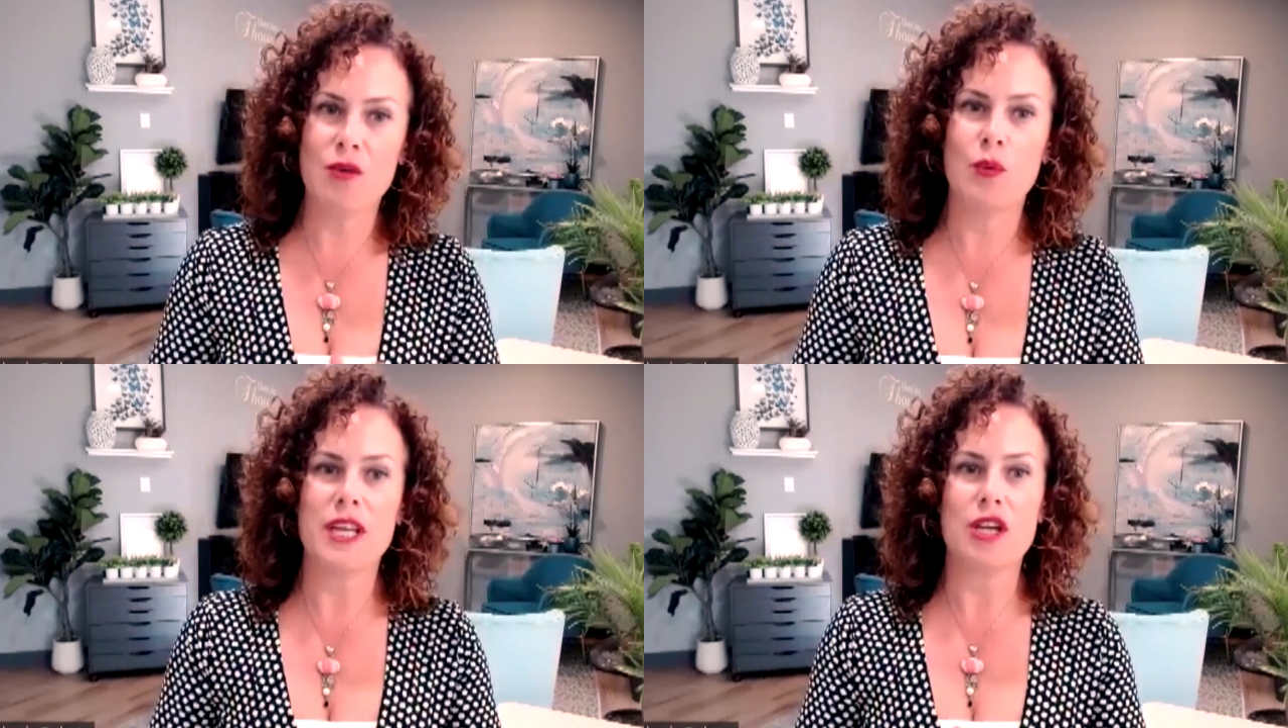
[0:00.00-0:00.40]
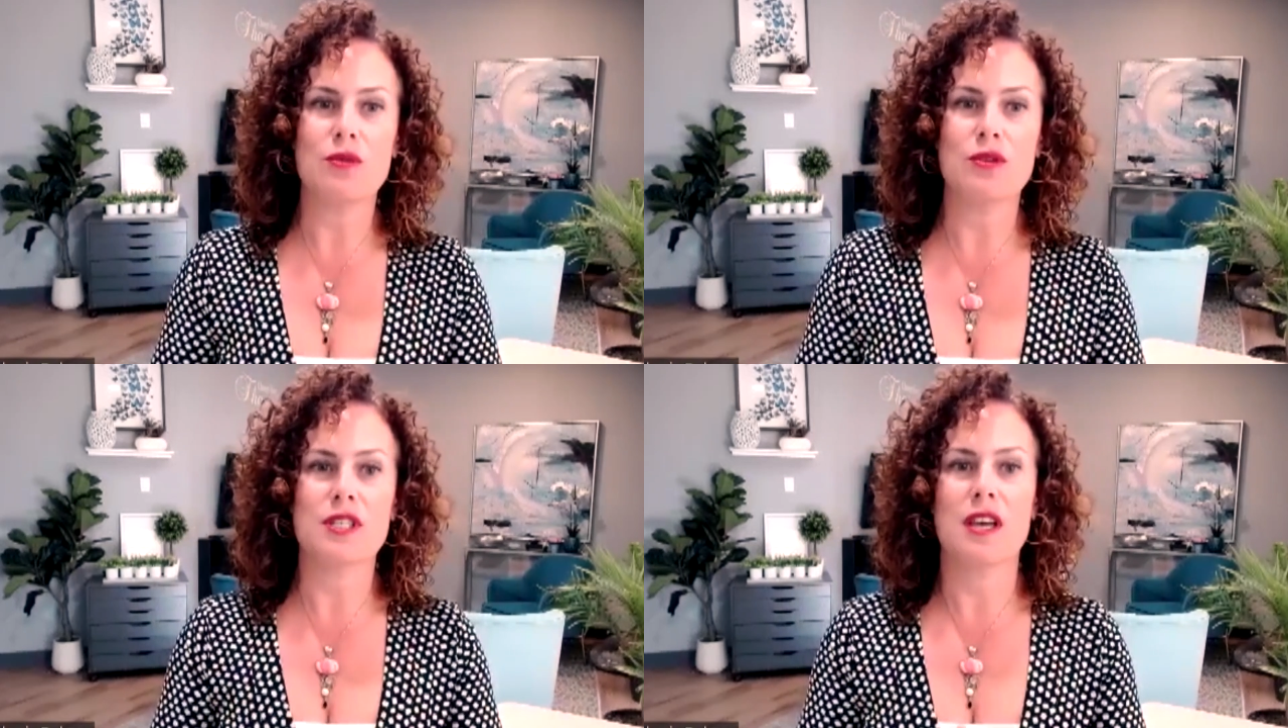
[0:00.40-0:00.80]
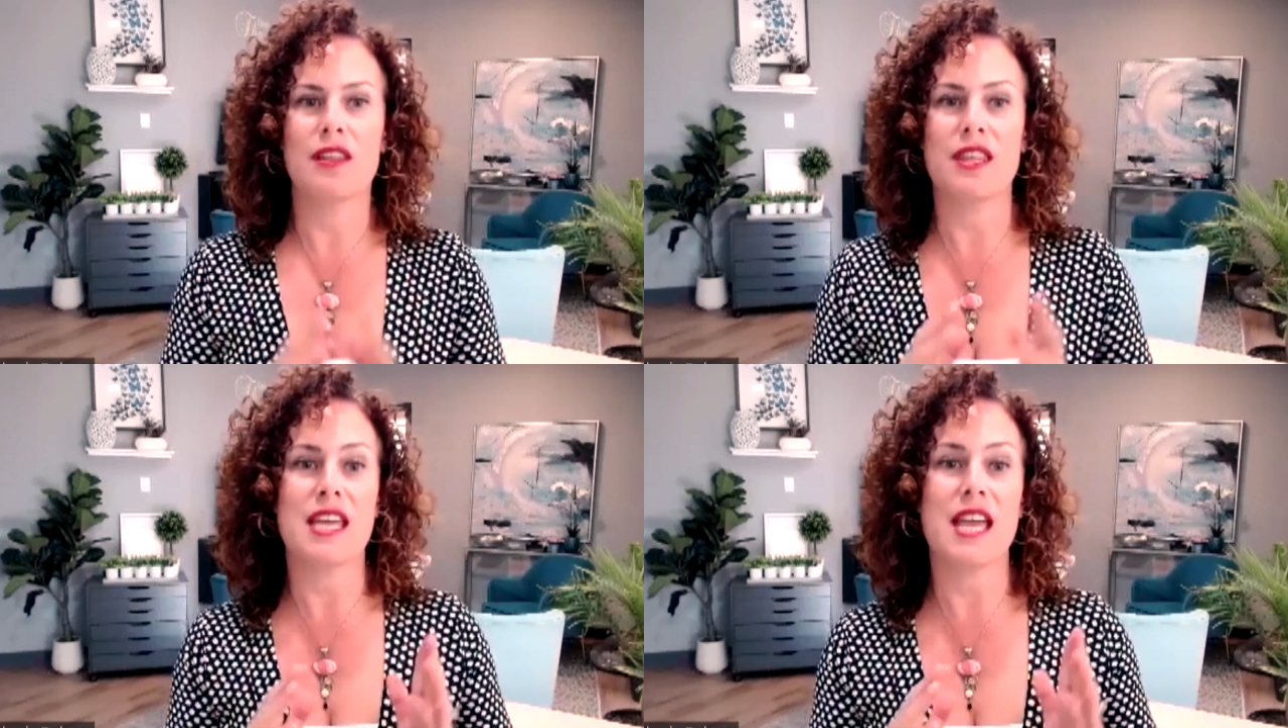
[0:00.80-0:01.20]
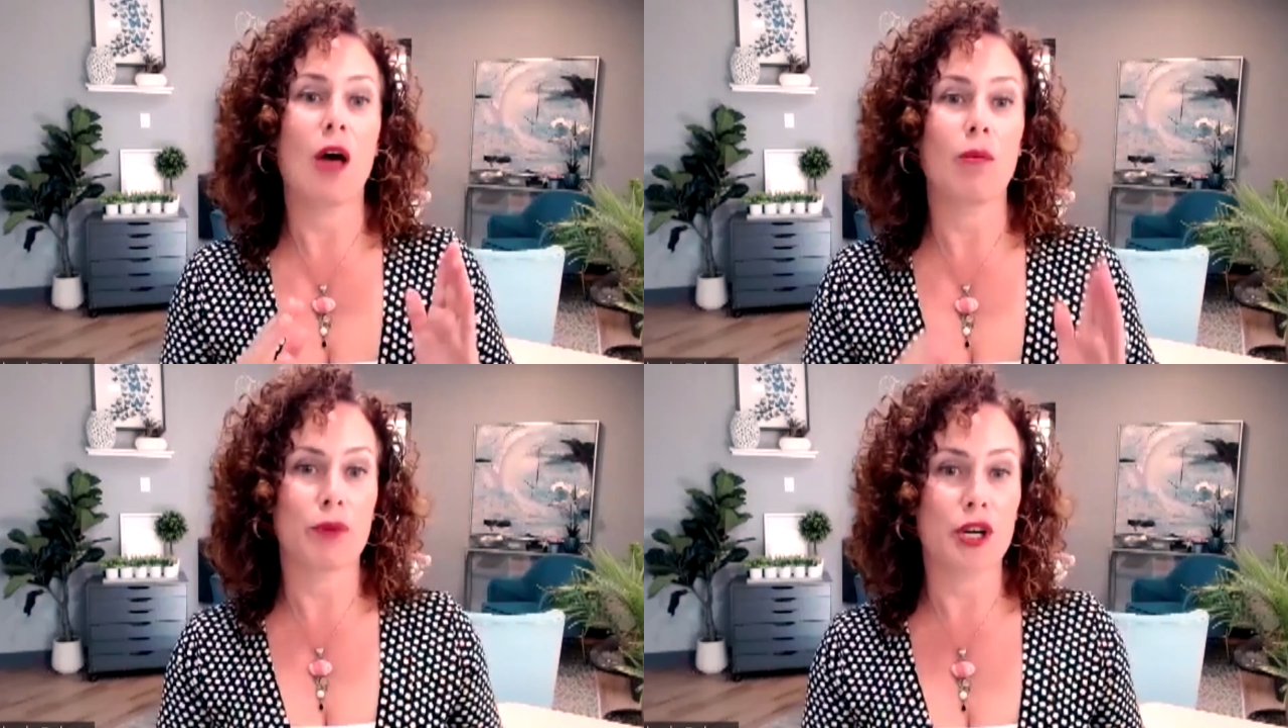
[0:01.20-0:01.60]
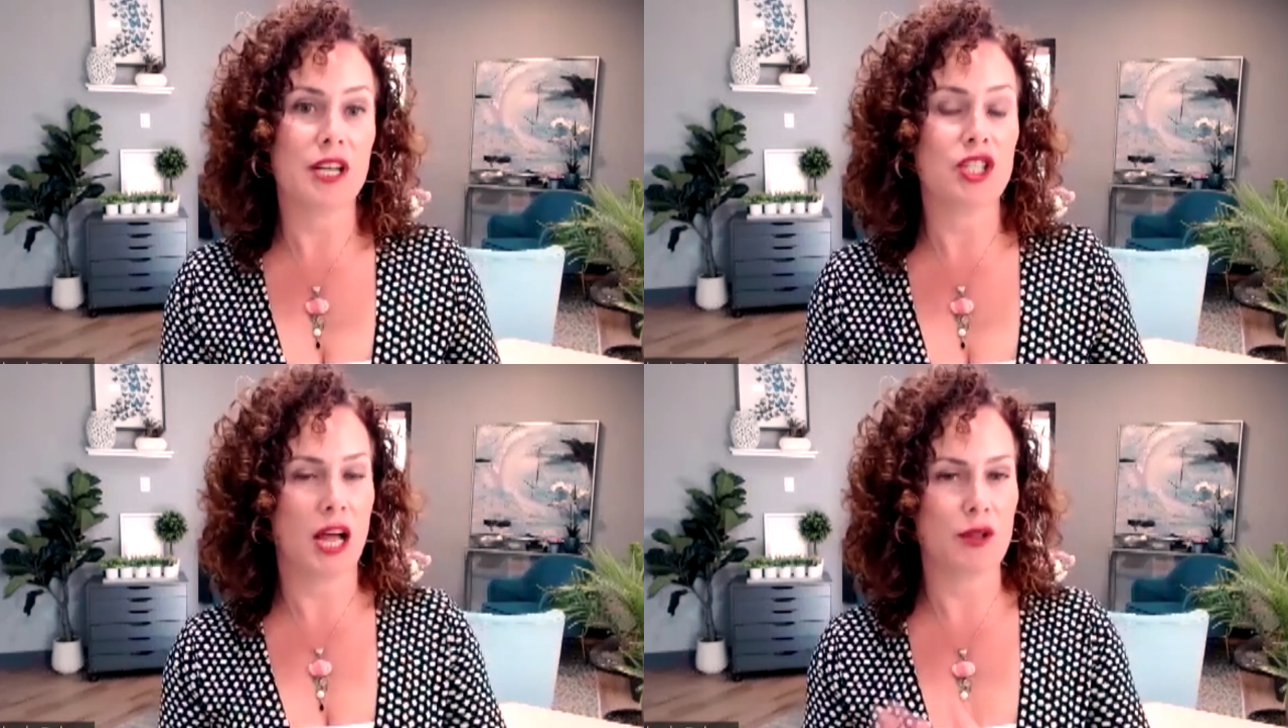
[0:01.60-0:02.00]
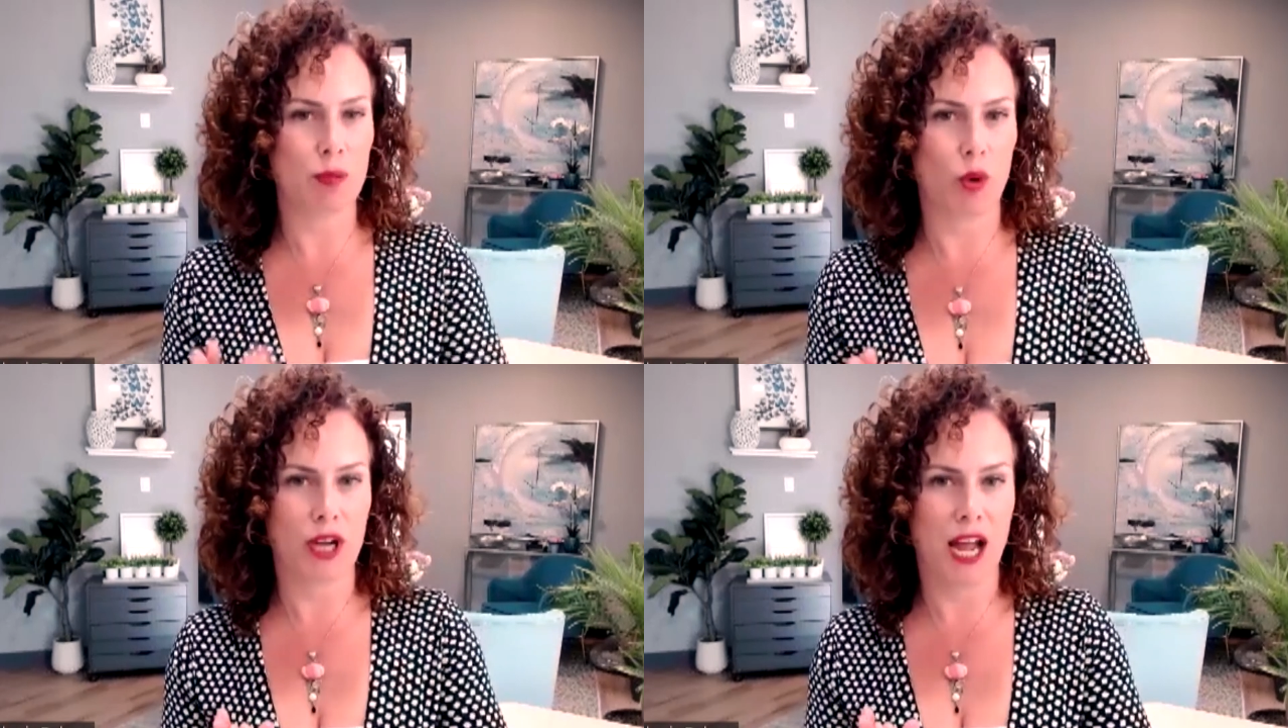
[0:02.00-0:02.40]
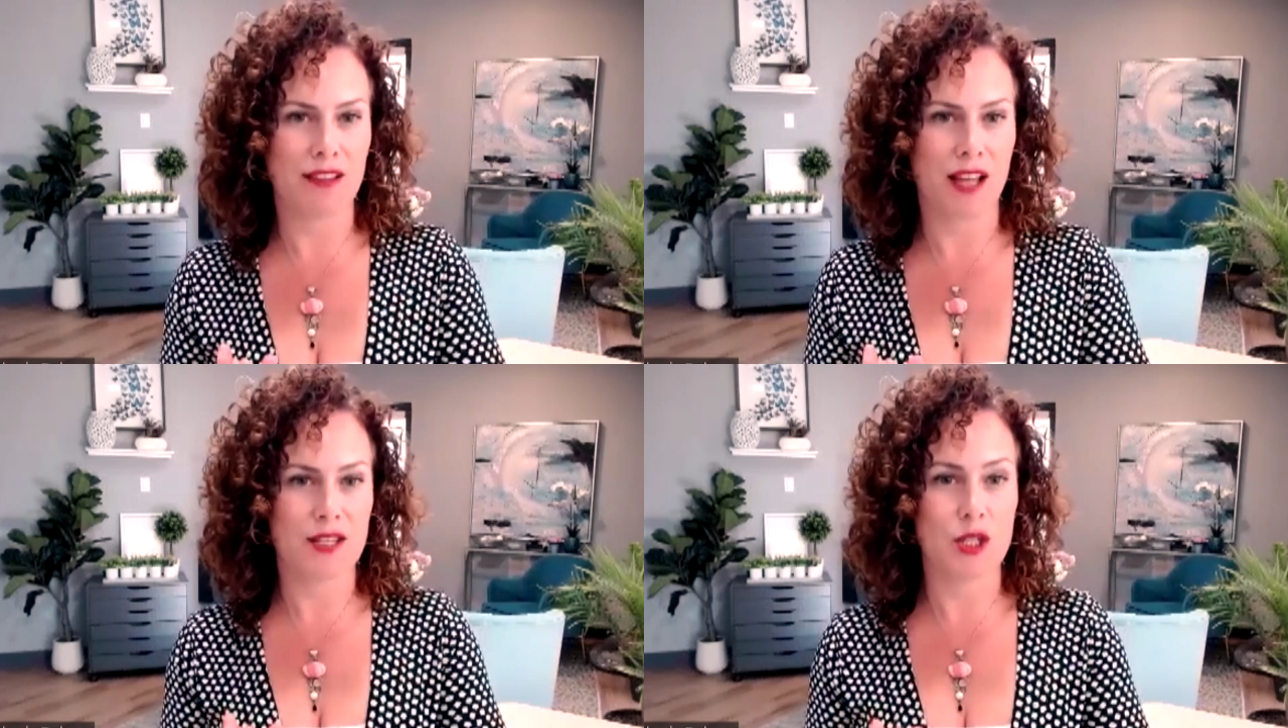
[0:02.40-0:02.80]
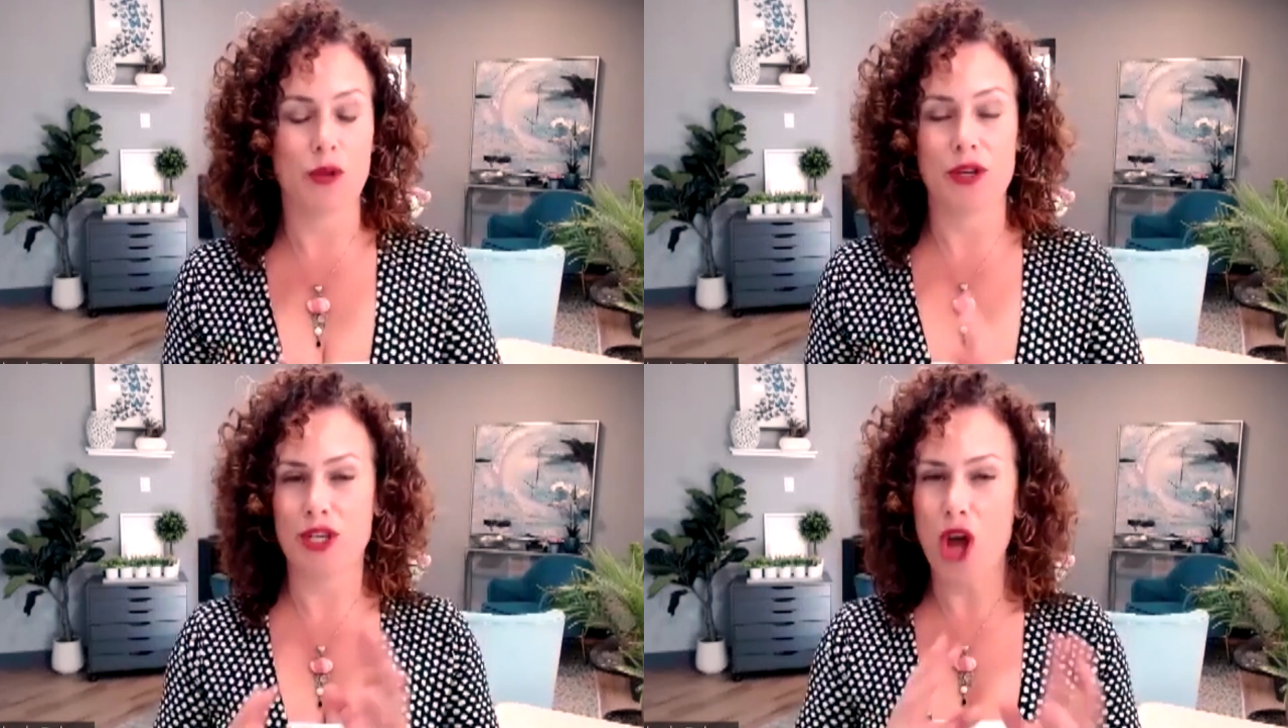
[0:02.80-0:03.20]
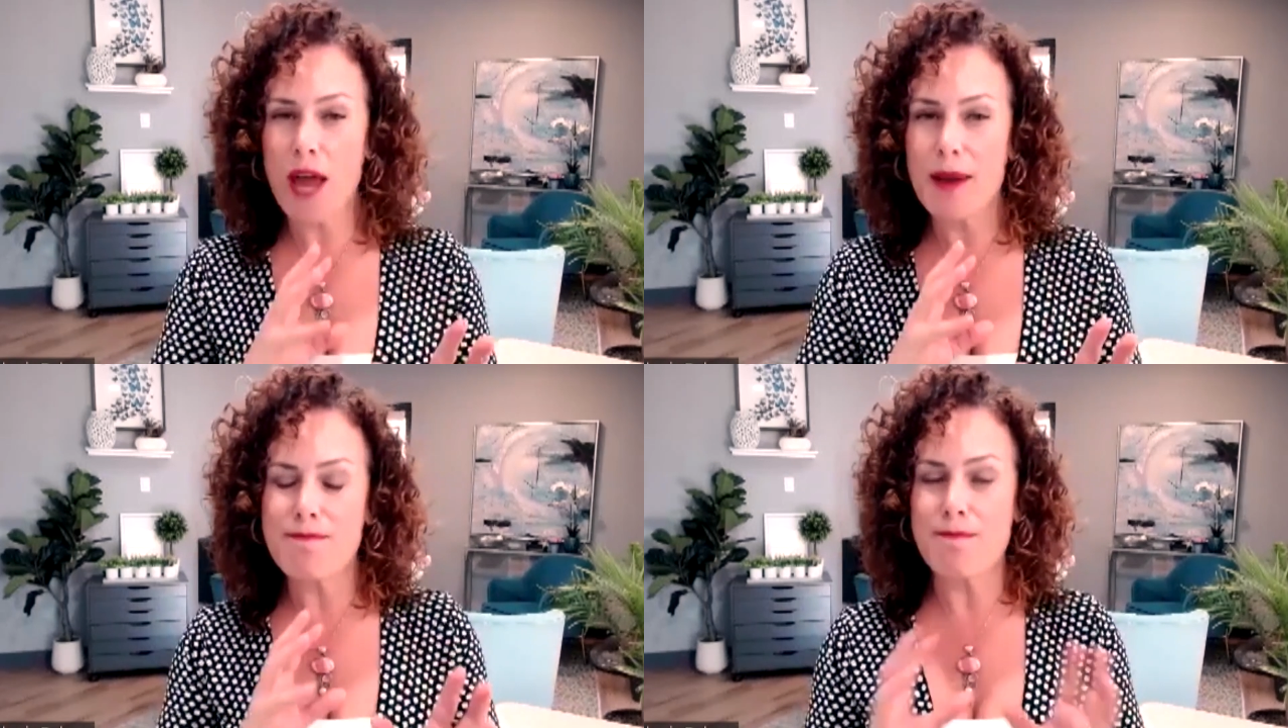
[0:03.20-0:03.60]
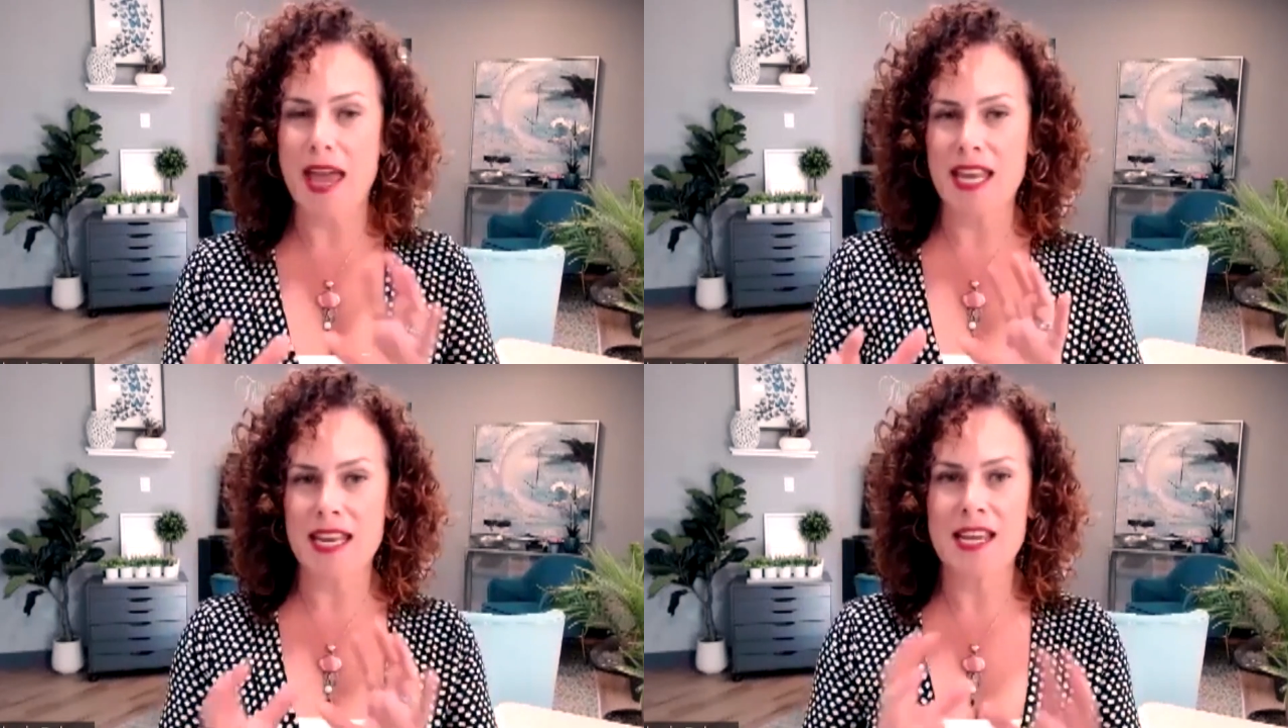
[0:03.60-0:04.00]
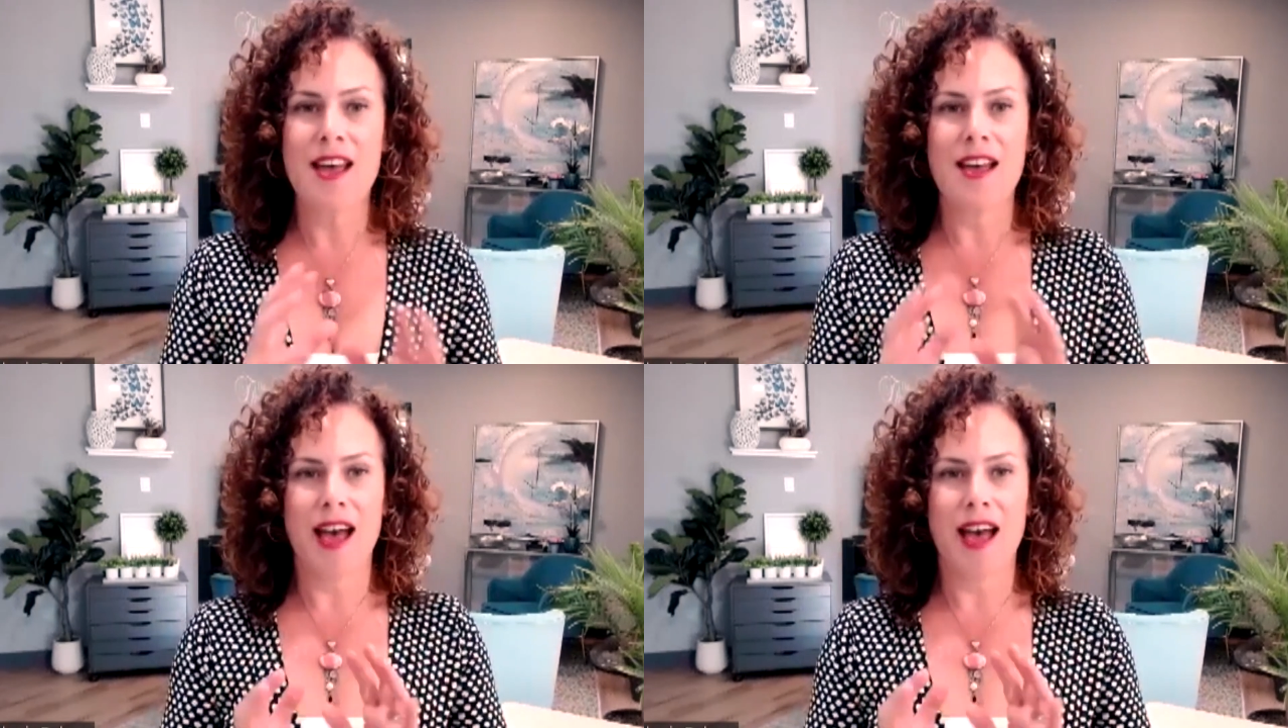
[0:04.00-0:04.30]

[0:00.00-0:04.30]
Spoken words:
we use the Alberta Child Support Guidelines. So there's not many